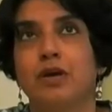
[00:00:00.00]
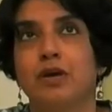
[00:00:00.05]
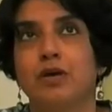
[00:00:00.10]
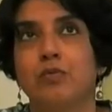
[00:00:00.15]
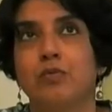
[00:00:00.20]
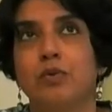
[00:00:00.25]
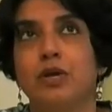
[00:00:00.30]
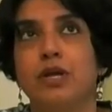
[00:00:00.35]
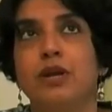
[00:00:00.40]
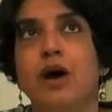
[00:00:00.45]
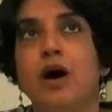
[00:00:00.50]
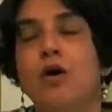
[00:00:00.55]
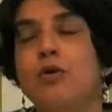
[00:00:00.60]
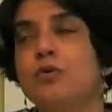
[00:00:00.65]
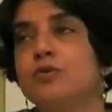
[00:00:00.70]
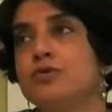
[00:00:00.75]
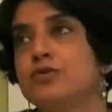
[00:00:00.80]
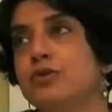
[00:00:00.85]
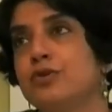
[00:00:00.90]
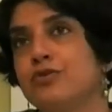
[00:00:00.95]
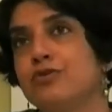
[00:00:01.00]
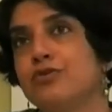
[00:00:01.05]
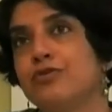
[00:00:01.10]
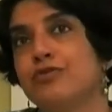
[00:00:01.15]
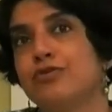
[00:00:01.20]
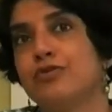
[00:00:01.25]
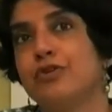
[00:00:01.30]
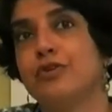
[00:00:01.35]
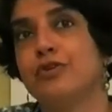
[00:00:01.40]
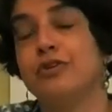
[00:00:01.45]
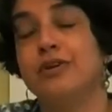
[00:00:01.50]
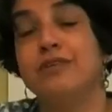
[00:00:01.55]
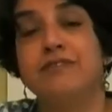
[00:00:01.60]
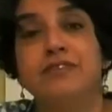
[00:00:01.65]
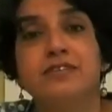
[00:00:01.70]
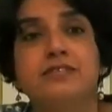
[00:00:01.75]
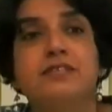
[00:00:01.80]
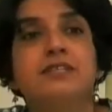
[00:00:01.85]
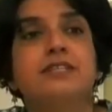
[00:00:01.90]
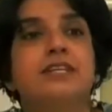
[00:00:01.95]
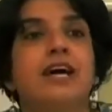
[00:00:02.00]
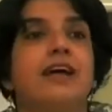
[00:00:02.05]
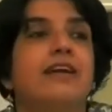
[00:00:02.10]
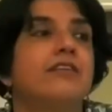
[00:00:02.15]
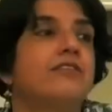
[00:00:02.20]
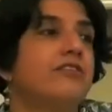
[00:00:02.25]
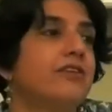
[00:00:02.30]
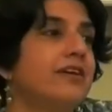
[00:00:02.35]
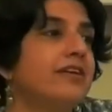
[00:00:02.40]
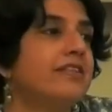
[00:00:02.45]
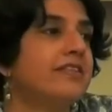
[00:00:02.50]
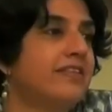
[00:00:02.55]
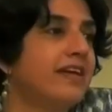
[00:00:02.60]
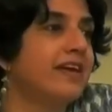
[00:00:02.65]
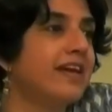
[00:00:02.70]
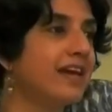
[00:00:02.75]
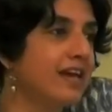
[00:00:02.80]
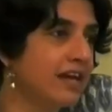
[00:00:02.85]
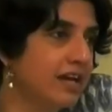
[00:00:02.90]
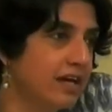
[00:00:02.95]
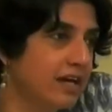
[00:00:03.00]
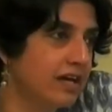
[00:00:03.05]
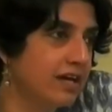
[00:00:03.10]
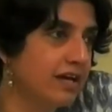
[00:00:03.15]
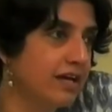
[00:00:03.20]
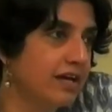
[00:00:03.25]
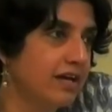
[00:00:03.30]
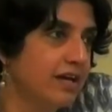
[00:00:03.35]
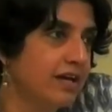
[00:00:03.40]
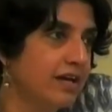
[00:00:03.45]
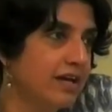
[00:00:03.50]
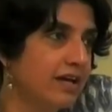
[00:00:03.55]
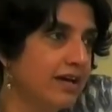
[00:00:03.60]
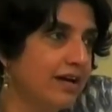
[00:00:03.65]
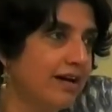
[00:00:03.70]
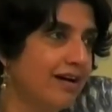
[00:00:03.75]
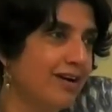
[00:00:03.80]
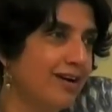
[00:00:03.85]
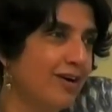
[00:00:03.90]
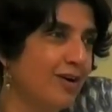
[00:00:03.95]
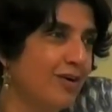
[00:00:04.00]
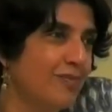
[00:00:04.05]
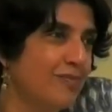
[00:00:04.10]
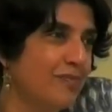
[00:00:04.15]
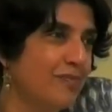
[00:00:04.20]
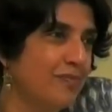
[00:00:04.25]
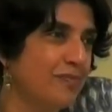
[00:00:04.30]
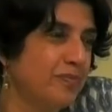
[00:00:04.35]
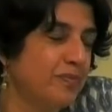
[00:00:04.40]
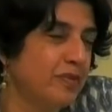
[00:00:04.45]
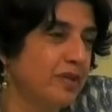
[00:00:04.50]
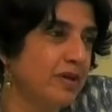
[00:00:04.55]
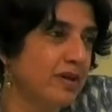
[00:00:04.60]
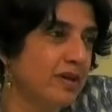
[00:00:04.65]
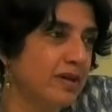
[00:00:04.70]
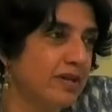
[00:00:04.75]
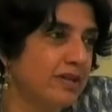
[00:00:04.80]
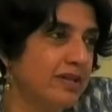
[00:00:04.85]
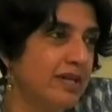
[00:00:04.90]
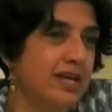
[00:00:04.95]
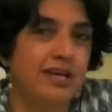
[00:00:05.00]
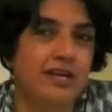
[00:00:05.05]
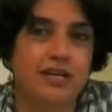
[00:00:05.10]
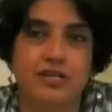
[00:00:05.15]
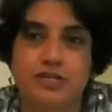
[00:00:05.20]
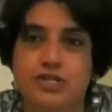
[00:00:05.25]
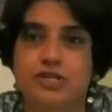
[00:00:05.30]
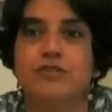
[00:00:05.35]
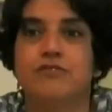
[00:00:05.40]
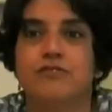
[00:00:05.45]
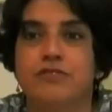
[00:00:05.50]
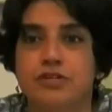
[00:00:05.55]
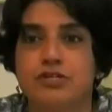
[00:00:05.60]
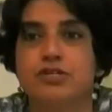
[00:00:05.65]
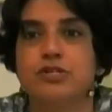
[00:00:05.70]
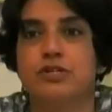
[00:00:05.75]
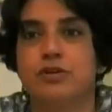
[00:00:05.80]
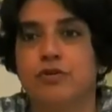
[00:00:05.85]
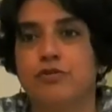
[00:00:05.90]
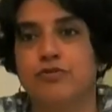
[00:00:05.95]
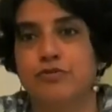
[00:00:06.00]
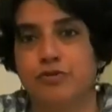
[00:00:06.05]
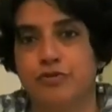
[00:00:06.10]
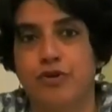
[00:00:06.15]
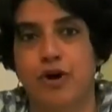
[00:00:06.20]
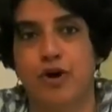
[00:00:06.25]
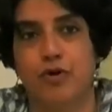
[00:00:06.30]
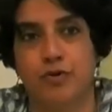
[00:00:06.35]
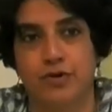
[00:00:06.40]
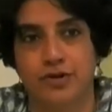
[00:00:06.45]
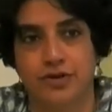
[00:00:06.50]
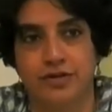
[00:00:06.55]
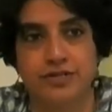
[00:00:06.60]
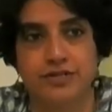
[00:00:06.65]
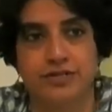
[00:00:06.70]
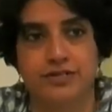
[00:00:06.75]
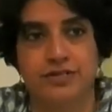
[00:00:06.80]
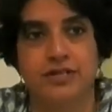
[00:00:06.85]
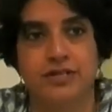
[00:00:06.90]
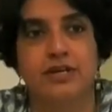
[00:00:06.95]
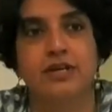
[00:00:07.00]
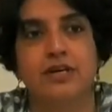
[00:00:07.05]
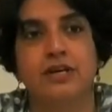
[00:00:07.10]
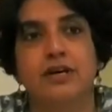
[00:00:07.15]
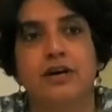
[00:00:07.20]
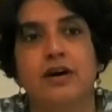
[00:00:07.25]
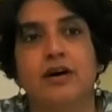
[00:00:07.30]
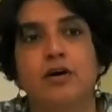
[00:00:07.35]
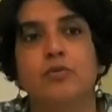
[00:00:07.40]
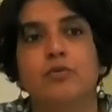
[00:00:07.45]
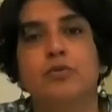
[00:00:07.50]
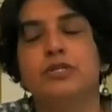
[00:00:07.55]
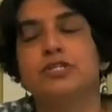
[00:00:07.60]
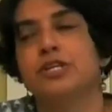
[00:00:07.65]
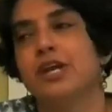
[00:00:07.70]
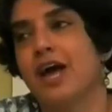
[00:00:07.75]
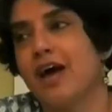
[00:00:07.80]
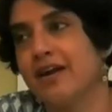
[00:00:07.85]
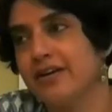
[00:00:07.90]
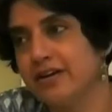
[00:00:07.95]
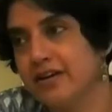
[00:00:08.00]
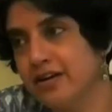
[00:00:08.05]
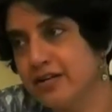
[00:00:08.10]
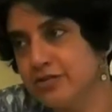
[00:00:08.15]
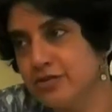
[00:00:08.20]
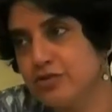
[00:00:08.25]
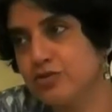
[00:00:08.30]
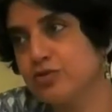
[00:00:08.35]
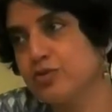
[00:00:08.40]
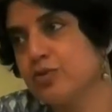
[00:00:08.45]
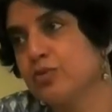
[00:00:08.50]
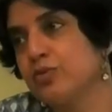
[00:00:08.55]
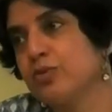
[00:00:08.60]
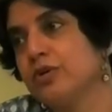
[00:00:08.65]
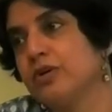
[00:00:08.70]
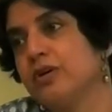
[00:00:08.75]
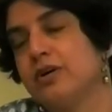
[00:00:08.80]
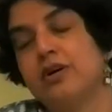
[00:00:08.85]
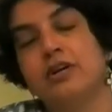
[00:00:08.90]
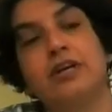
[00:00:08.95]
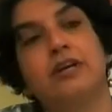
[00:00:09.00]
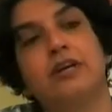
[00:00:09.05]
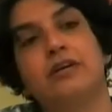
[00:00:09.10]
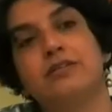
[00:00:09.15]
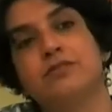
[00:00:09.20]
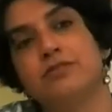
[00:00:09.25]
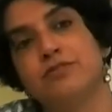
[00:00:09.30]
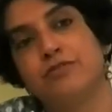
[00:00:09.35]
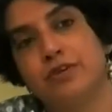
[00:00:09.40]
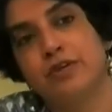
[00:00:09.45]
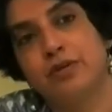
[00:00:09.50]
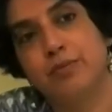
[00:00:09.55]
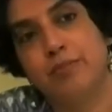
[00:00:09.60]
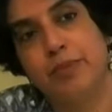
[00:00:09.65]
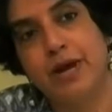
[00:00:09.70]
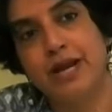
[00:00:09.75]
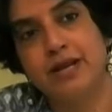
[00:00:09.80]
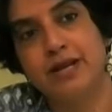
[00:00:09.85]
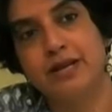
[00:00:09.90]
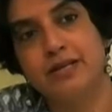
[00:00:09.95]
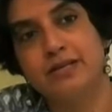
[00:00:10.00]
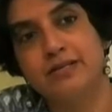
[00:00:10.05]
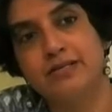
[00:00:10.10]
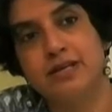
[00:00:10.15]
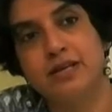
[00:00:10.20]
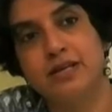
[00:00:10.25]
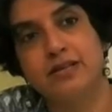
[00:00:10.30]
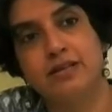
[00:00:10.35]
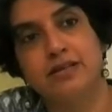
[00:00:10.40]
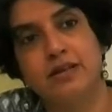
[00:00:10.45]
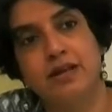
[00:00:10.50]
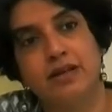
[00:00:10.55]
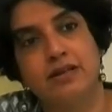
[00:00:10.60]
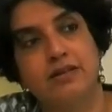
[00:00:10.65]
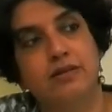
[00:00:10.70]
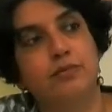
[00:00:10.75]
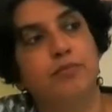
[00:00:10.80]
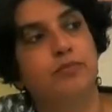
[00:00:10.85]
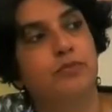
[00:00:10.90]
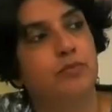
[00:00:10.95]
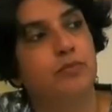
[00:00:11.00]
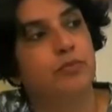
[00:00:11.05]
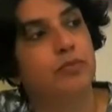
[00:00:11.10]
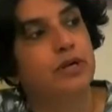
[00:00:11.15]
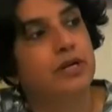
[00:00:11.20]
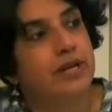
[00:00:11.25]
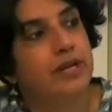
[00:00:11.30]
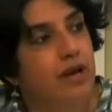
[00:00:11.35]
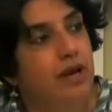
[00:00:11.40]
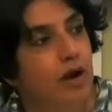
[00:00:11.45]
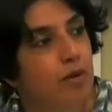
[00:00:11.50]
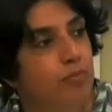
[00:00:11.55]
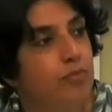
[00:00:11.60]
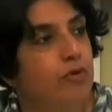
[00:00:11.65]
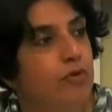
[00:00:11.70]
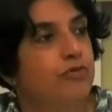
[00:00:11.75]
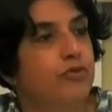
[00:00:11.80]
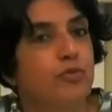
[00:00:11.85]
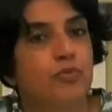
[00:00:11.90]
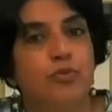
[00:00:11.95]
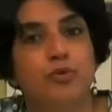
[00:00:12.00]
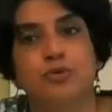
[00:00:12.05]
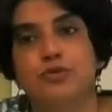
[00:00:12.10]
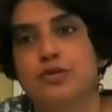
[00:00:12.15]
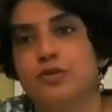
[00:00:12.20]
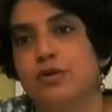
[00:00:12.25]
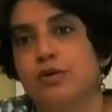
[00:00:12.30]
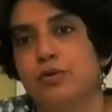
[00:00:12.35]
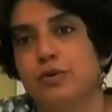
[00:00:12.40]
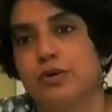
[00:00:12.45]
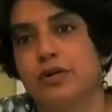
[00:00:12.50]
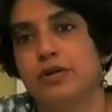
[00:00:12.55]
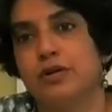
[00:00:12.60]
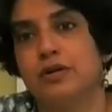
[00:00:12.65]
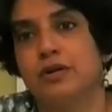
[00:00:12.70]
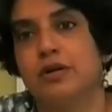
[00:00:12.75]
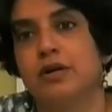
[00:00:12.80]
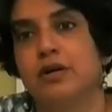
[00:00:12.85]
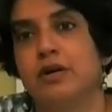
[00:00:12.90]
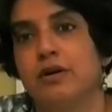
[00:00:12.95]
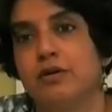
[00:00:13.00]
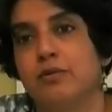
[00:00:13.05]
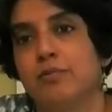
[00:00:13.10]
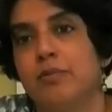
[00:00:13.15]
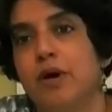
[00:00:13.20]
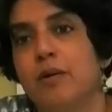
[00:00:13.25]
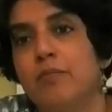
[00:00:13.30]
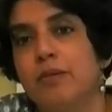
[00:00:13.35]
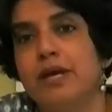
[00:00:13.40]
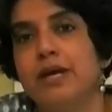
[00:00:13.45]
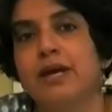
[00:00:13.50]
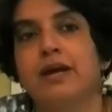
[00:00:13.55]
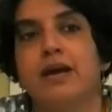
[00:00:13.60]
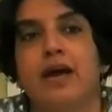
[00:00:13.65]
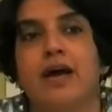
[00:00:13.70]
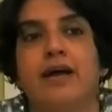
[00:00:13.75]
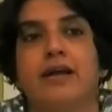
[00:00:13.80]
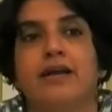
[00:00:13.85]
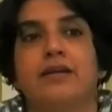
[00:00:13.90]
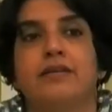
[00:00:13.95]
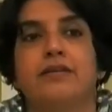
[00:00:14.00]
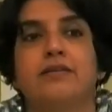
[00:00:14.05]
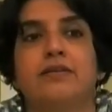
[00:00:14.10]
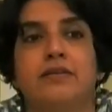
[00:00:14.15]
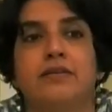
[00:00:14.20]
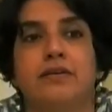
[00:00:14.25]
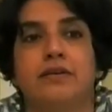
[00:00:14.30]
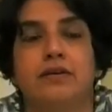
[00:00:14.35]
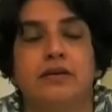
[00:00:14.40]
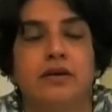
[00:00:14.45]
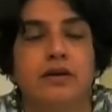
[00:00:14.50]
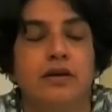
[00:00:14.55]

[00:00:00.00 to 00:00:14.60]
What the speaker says: we now sort of revisit and rethink the initial vision of the founders, which carried us through the early years of independence and the building up of the post-colonial republic and the